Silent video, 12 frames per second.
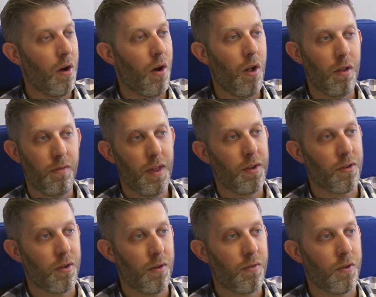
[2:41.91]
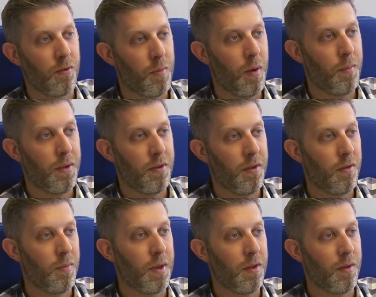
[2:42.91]
All of that's good for small business
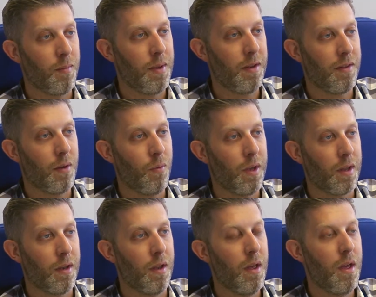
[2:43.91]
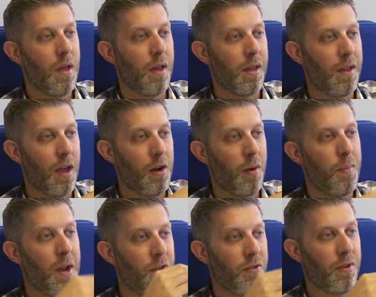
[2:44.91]
because it means that we can get our
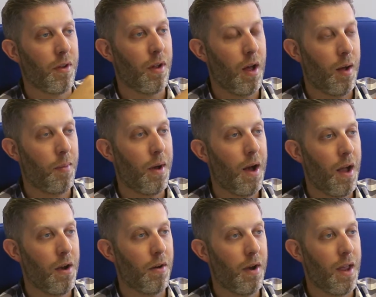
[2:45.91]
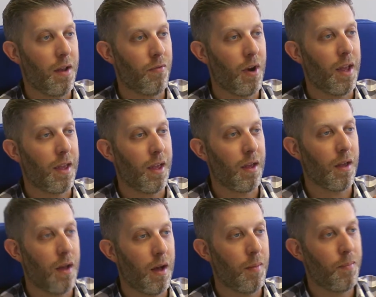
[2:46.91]
pages up higher and ranking
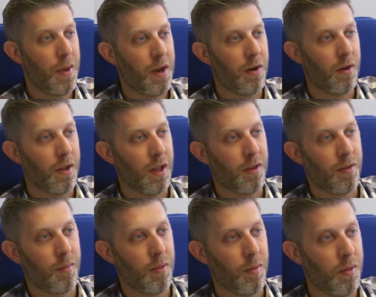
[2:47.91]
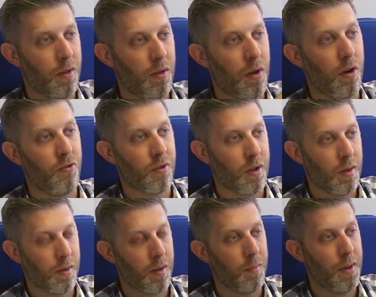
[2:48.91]
better against some of the larger
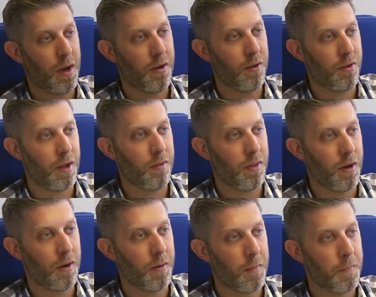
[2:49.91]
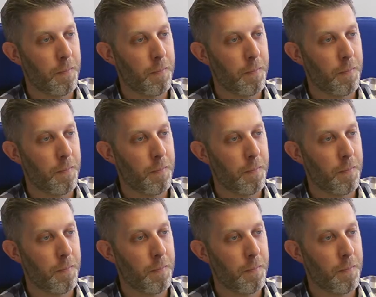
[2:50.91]
competitors out there.